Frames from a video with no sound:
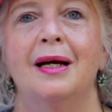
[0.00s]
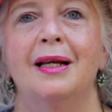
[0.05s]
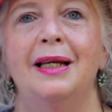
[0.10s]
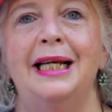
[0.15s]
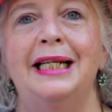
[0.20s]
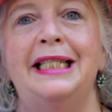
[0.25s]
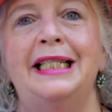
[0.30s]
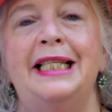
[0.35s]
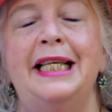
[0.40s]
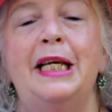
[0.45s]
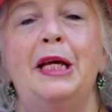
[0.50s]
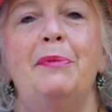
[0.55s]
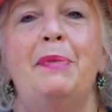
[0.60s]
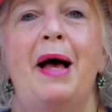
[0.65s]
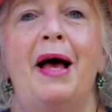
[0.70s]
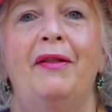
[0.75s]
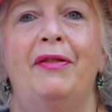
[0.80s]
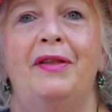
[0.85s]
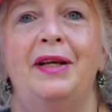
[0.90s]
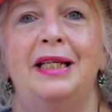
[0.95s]
Let's think
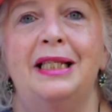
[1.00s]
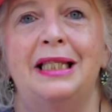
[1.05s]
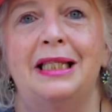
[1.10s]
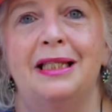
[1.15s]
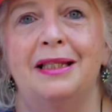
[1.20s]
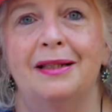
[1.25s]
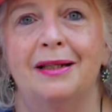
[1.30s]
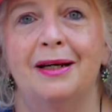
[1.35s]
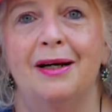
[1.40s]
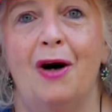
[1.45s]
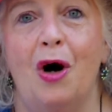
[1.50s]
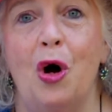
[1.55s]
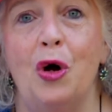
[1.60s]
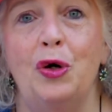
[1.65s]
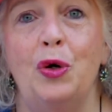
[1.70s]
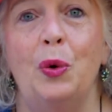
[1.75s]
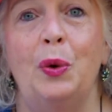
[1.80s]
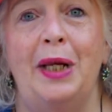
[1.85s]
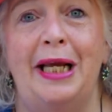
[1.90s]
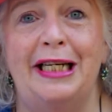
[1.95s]
about this on
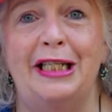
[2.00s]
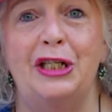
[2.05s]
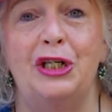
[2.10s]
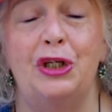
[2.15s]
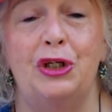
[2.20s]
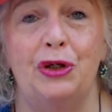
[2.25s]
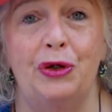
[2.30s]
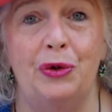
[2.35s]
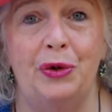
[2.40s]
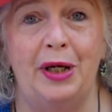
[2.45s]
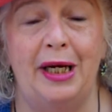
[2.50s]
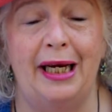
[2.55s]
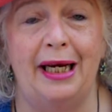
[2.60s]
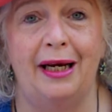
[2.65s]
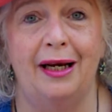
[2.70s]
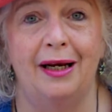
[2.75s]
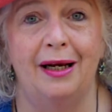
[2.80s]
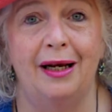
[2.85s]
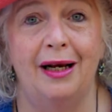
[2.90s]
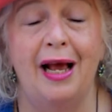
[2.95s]
your Lenten journey.
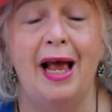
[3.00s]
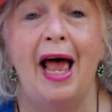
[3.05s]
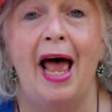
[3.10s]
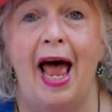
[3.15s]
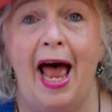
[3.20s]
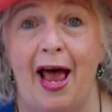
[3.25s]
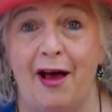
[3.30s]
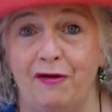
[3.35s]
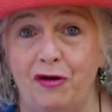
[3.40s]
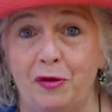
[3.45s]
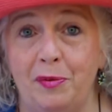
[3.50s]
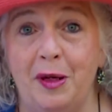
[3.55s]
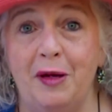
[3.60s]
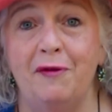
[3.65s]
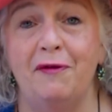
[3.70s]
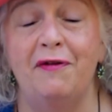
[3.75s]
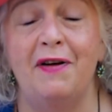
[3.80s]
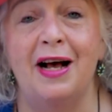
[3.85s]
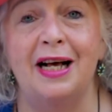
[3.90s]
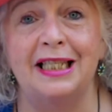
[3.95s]
Have you been
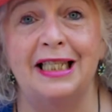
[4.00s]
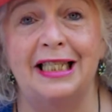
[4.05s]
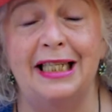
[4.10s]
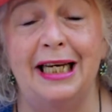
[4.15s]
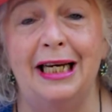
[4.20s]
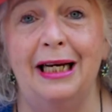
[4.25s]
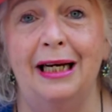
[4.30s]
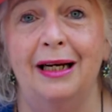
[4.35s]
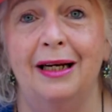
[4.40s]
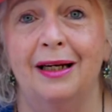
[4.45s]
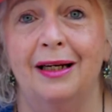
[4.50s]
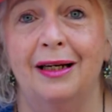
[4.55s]
fasting?